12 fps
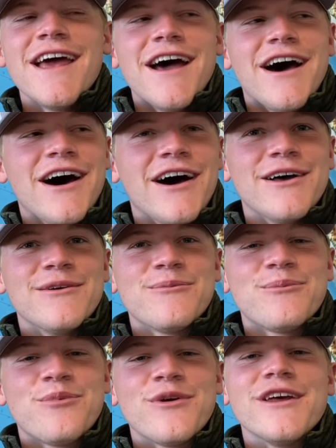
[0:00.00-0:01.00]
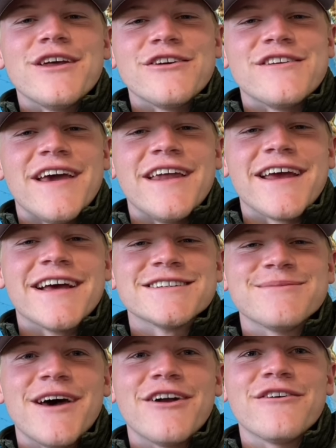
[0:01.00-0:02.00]
Uh, pretty entertaining, as a
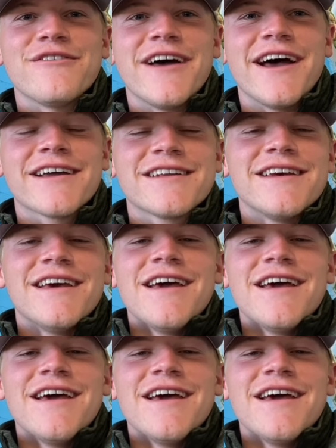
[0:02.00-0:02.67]
matter of fact.